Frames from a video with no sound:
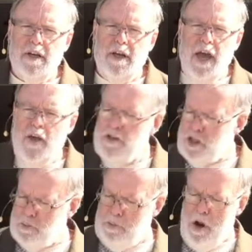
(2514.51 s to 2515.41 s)
And the
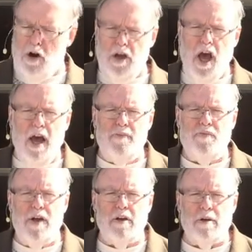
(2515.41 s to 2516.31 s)
Spirit of God
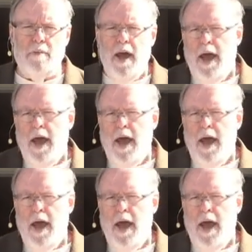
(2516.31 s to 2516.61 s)
filled them.